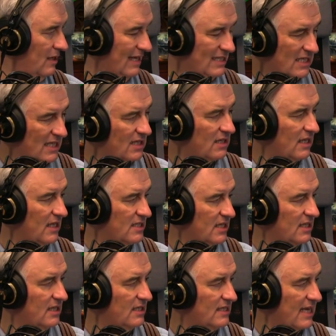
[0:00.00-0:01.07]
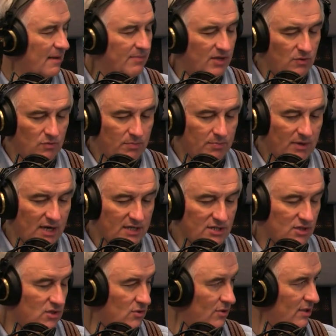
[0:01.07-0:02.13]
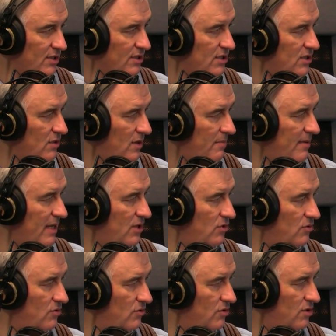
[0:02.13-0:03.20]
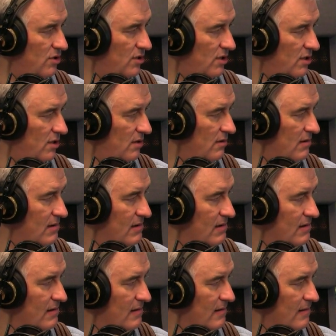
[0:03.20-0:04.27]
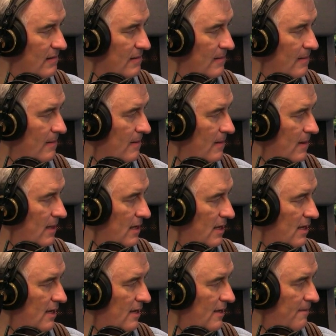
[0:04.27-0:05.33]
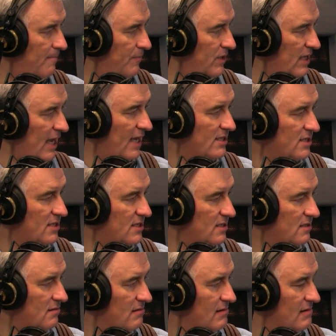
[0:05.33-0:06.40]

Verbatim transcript: It's in the Debian repositories, so I bet you could. Yes.